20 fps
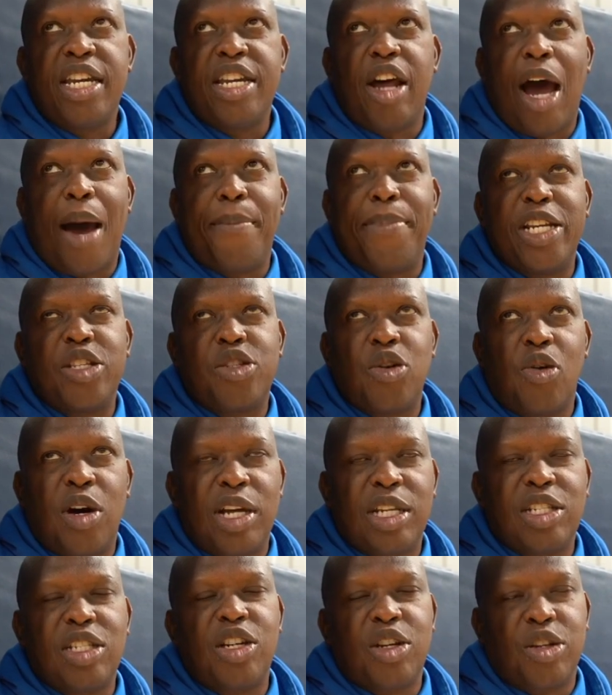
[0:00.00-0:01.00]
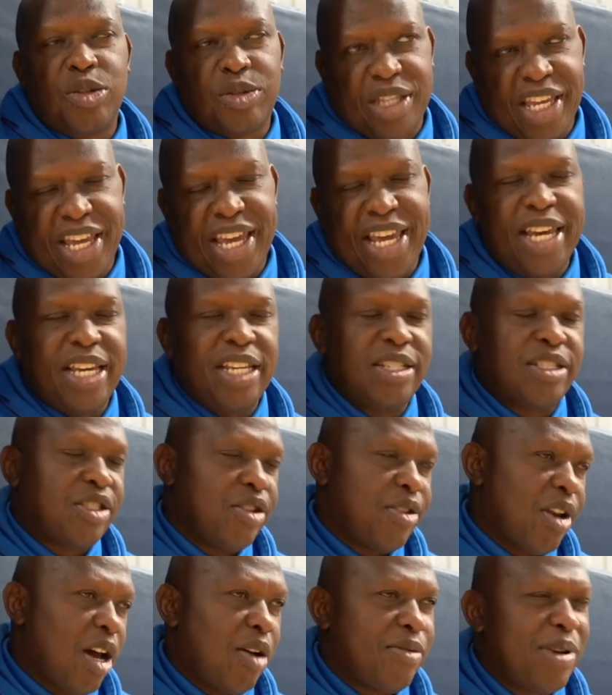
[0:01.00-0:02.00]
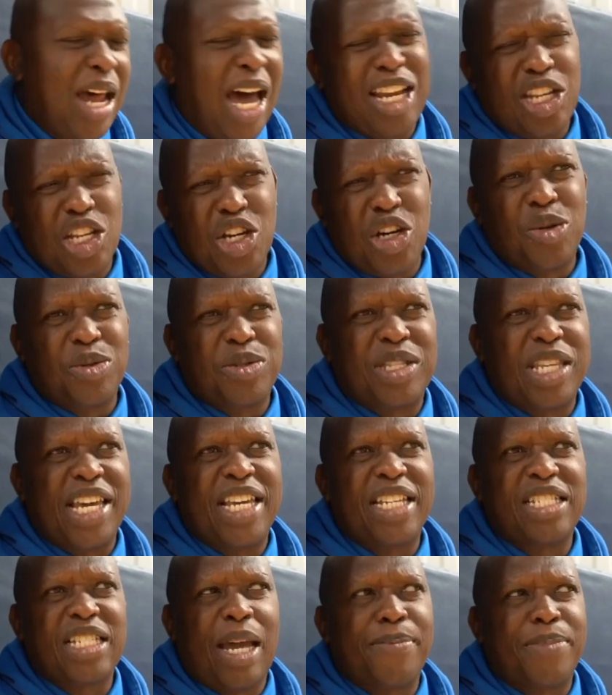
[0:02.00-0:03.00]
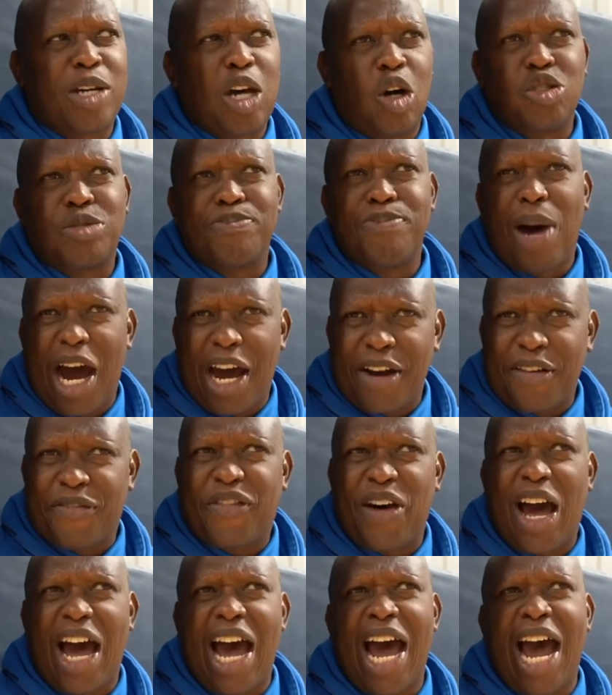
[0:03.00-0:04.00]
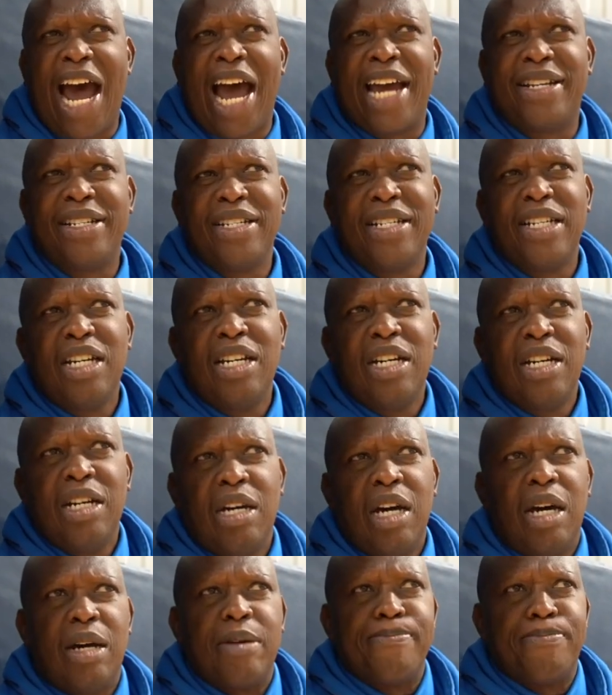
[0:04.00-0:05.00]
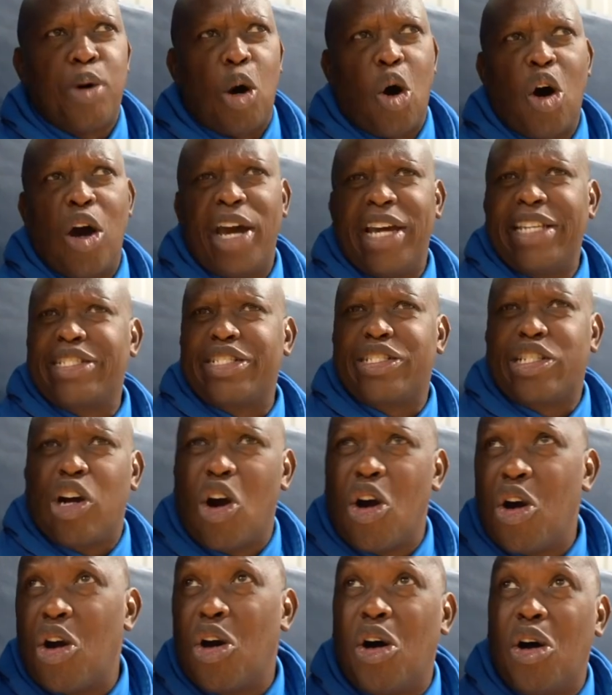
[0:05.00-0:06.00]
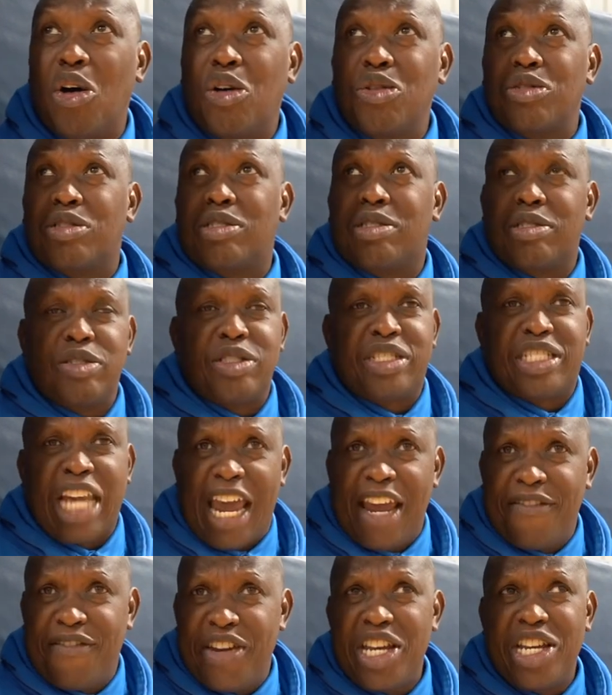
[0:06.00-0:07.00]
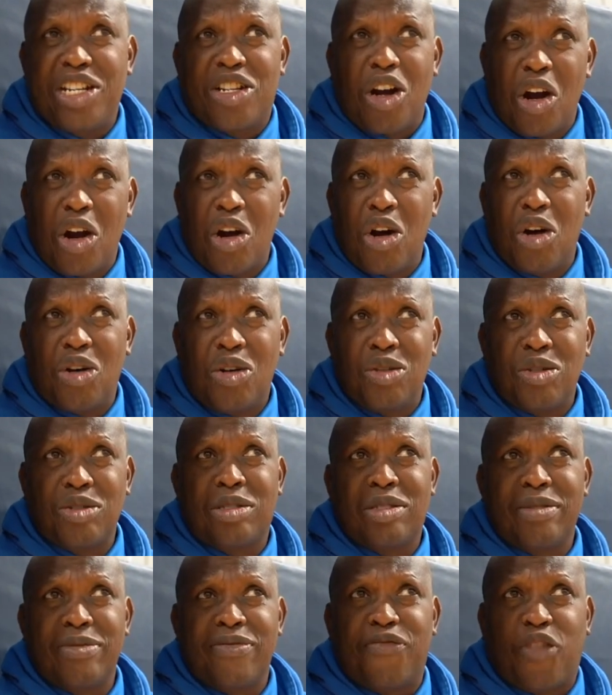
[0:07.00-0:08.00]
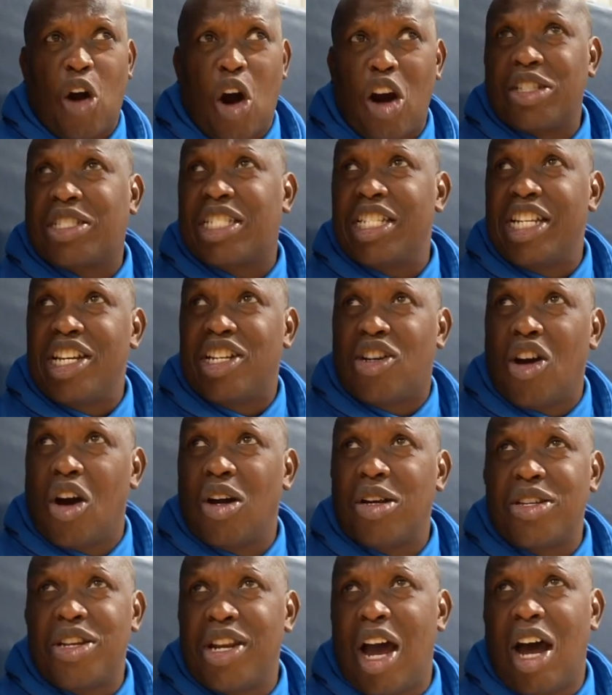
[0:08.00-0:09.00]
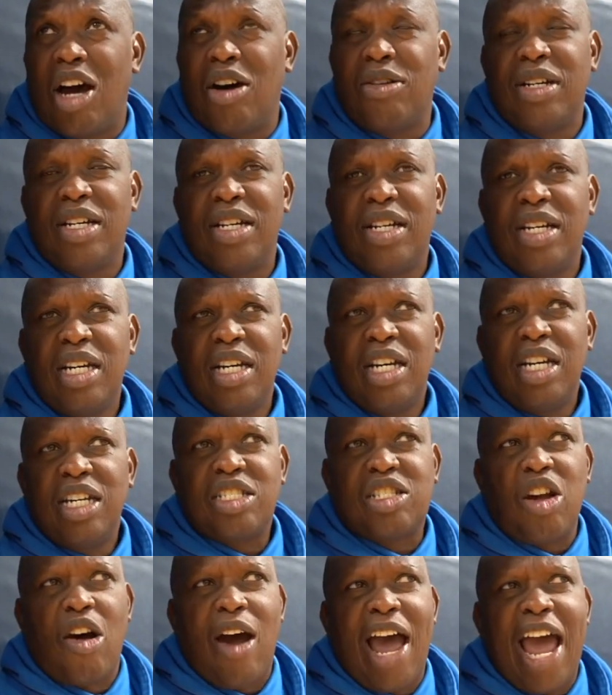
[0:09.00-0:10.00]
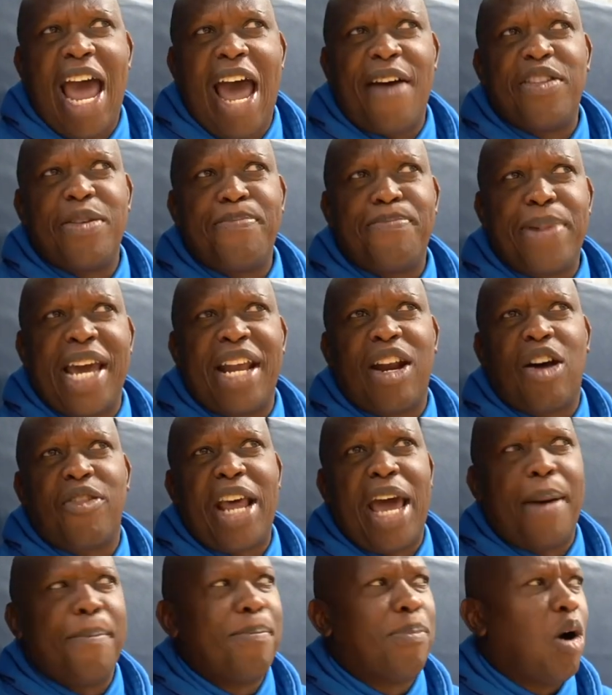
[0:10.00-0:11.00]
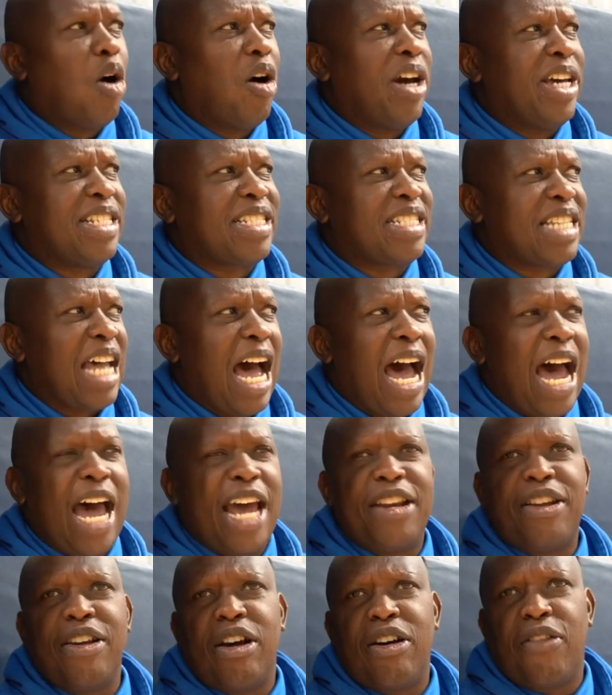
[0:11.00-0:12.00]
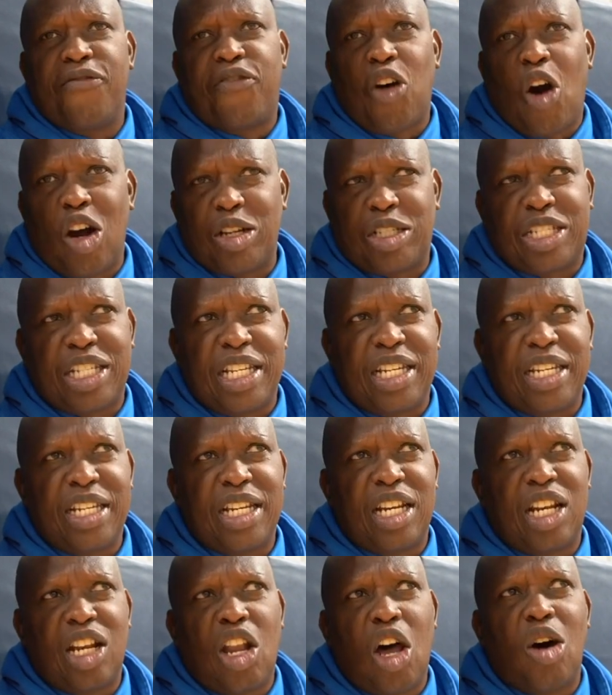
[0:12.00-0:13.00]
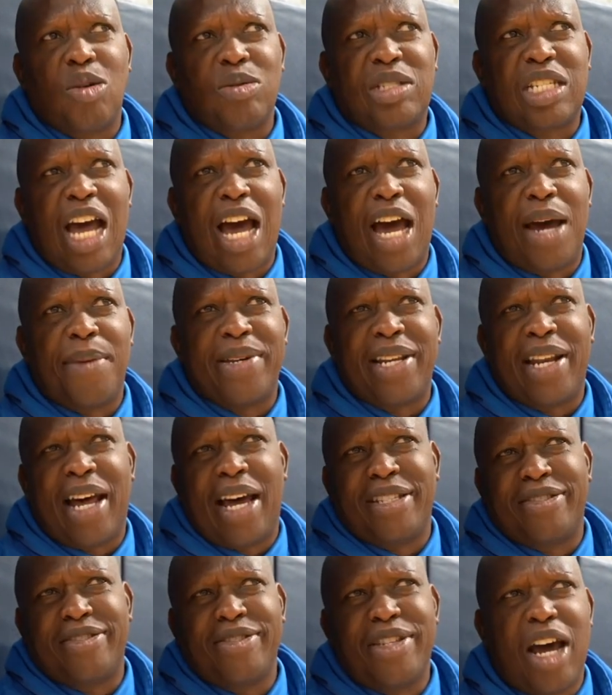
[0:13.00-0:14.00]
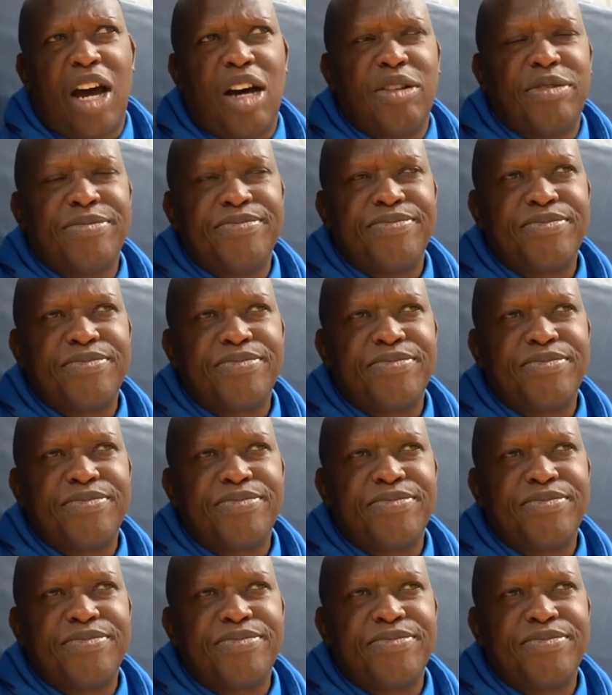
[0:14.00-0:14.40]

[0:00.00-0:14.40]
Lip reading: You know, I've been doing little things, you know, not little things. I've coached modified boys, girls, JV girls, varsity girl, you know. So I haven't been on that boys side varsity for a long time. And I, you know,